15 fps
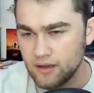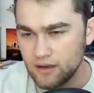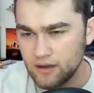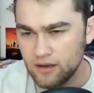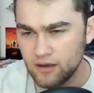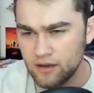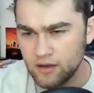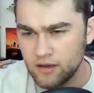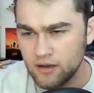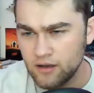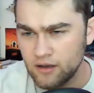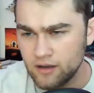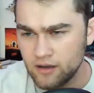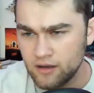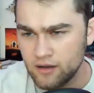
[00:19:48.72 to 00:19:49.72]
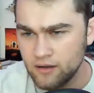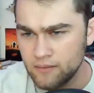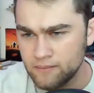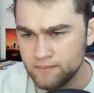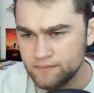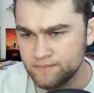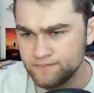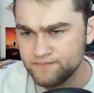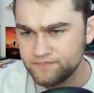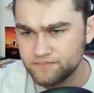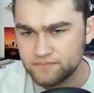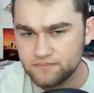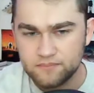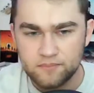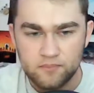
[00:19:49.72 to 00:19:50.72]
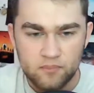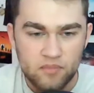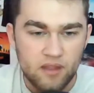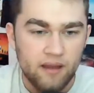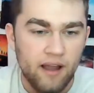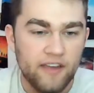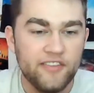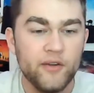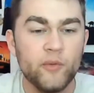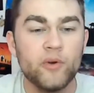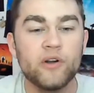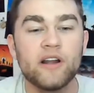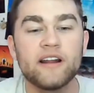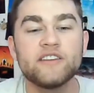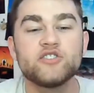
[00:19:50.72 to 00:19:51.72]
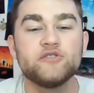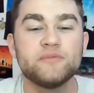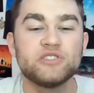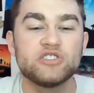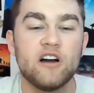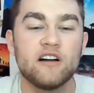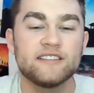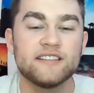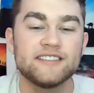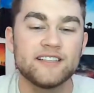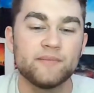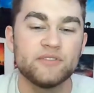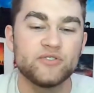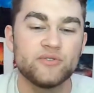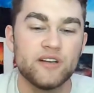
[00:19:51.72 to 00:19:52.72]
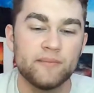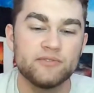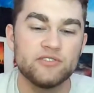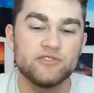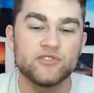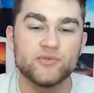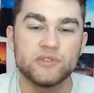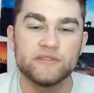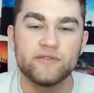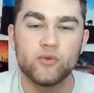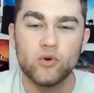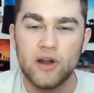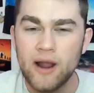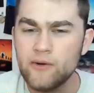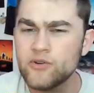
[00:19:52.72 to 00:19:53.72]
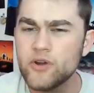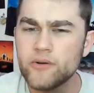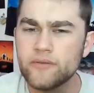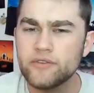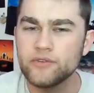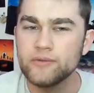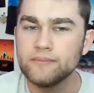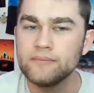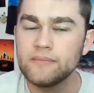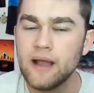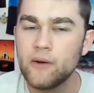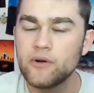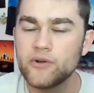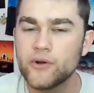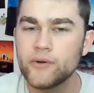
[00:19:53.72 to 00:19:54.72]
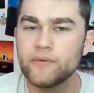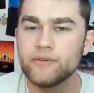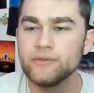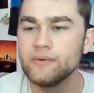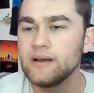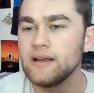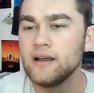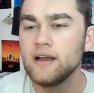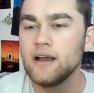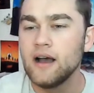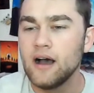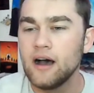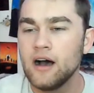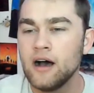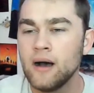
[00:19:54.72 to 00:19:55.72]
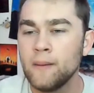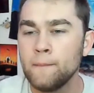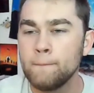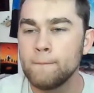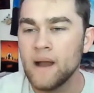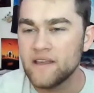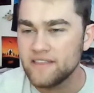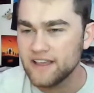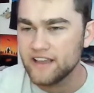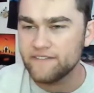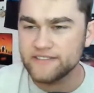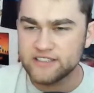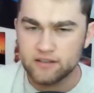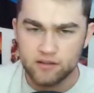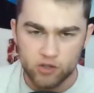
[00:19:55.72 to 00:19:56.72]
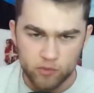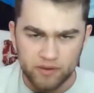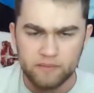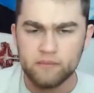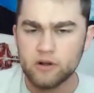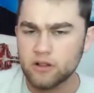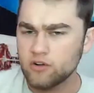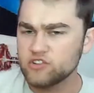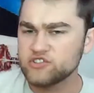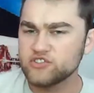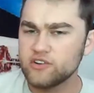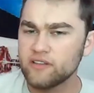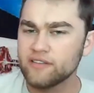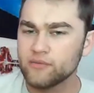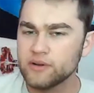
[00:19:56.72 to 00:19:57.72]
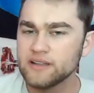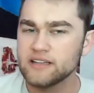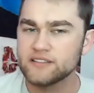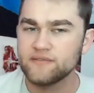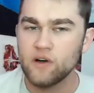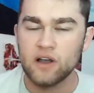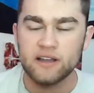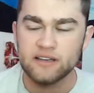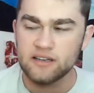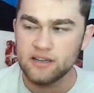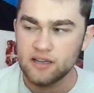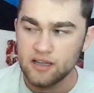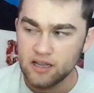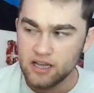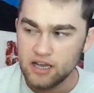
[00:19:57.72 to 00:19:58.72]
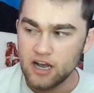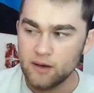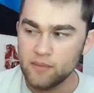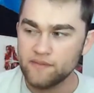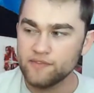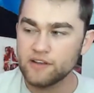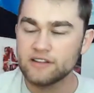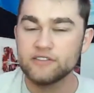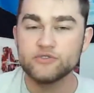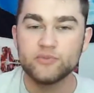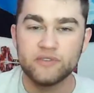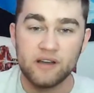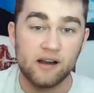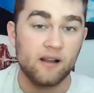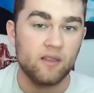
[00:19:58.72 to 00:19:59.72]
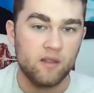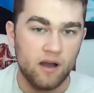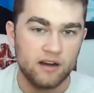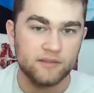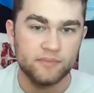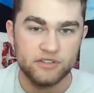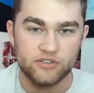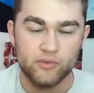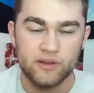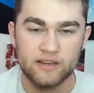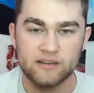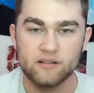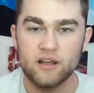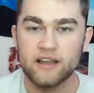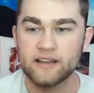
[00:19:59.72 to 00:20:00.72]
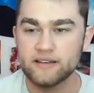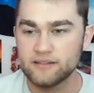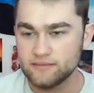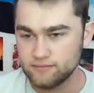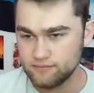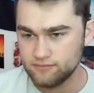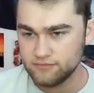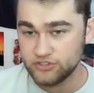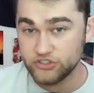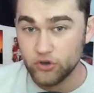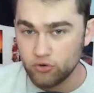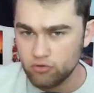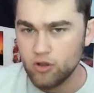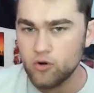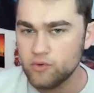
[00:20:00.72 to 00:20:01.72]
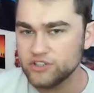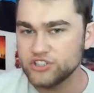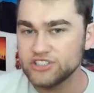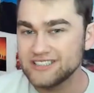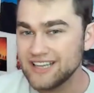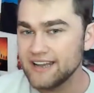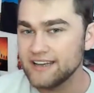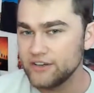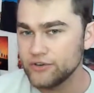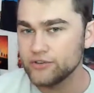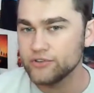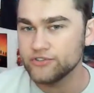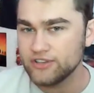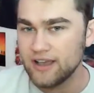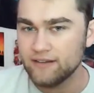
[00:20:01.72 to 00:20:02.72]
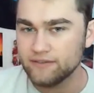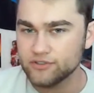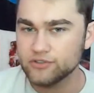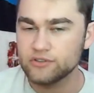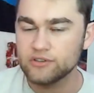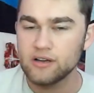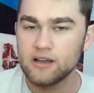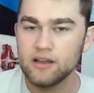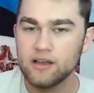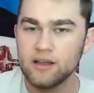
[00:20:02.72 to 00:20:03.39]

I think we were getting too much content set between episodes 3 and 4. I would agree with you. I think if it's a little bit closer to 3, that's fine. I feel like we've gotten a lot between like Solo, which is 10 years after,